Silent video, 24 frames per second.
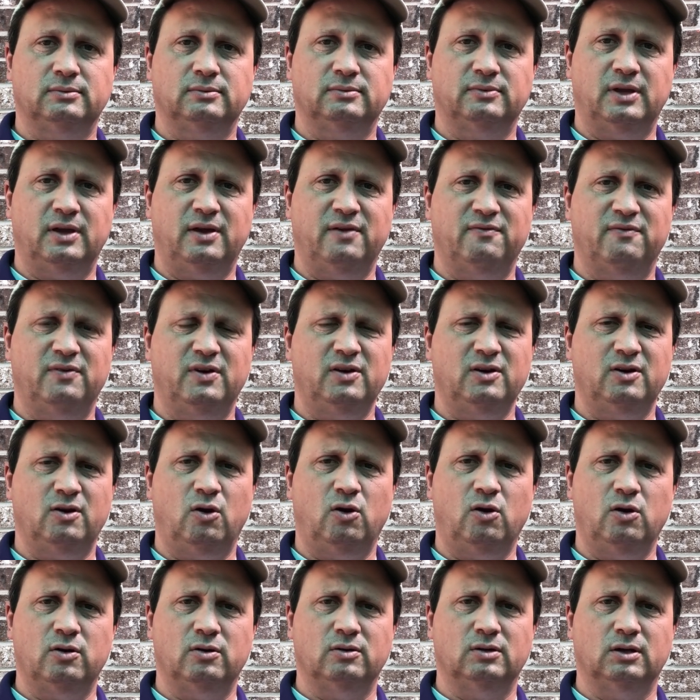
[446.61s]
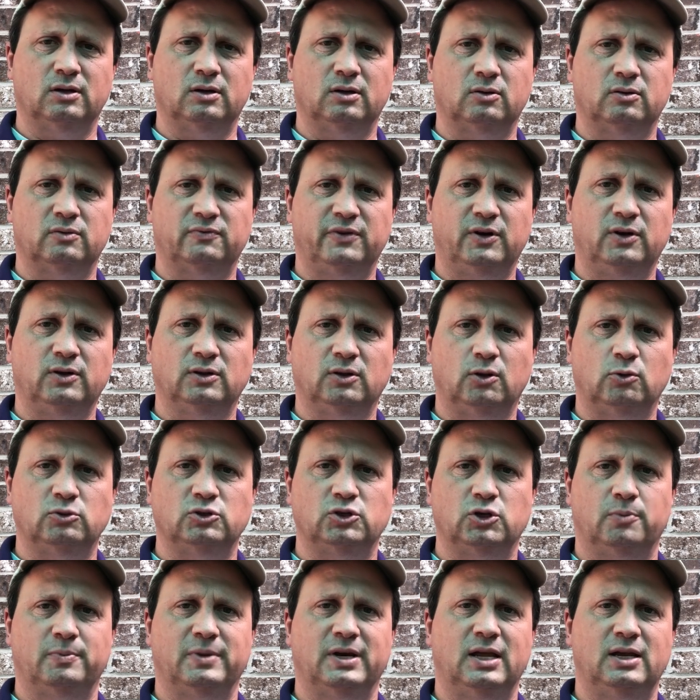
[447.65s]
they have very low
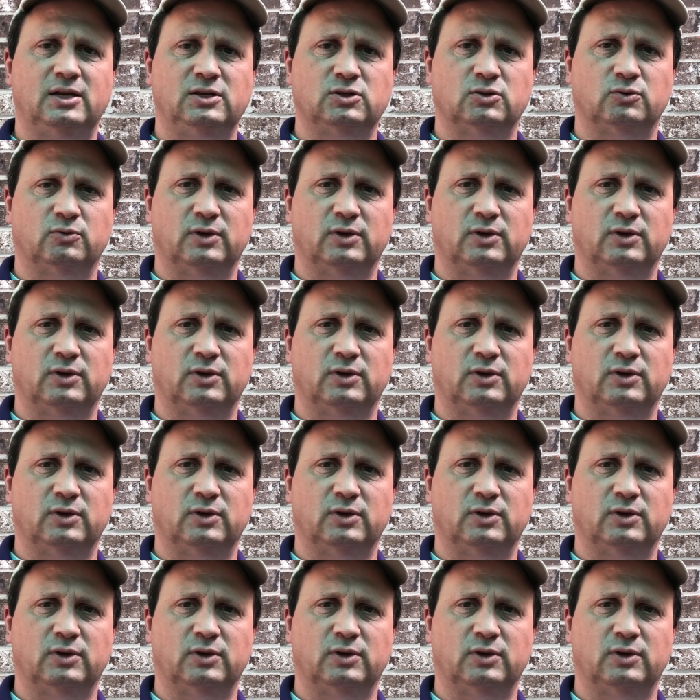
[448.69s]
germination